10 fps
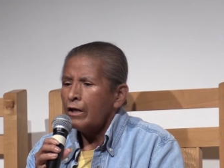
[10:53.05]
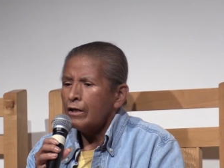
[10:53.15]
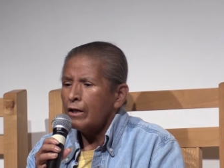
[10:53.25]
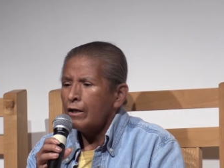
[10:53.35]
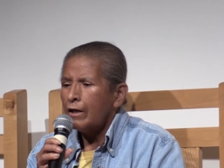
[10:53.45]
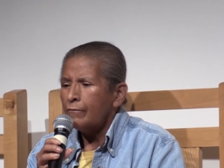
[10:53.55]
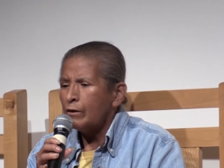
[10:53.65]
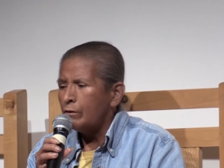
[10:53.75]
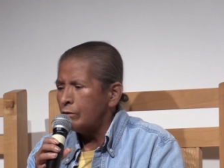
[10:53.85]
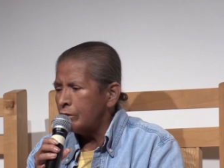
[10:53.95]
And I have
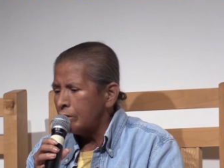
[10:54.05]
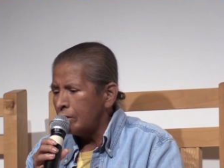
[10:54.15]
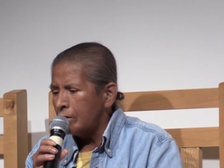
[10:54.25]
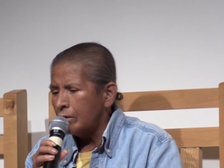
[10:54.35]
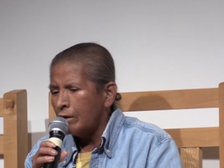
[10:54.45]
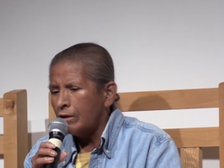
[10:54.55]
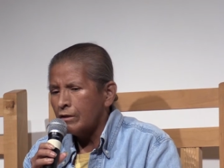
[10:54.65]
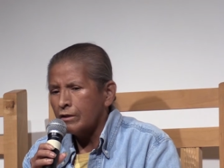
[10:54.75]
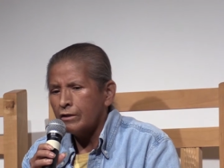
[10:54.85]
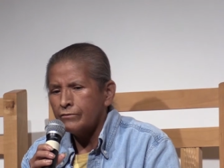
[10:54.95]
an older
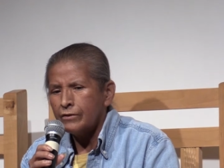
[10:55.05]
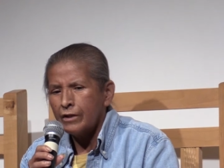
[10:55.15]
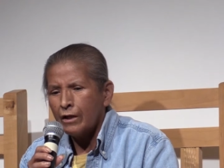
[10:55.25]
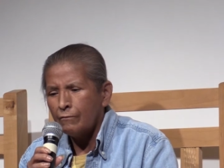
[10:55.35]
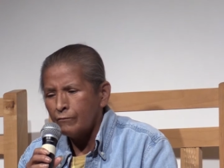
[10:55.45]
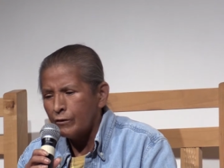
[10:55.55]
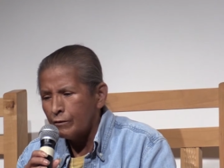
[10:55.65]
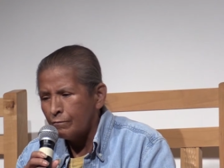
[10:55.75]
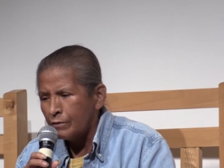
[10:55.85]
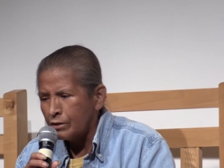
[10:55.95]
uh, cousin,
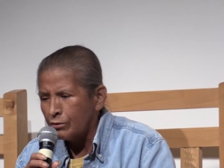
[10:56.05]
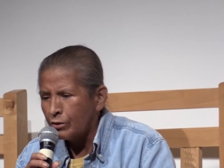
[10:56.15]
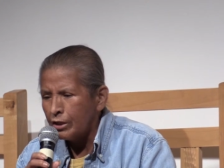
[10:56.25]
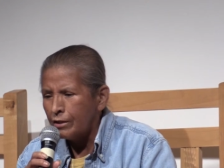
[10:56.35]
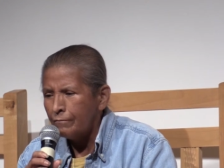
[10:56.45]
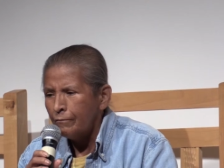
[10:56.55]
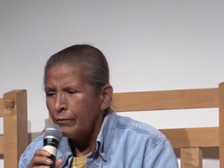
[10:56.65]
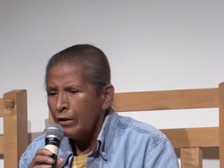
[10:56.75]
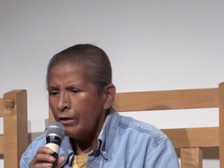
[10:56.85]
Alfred Montoya,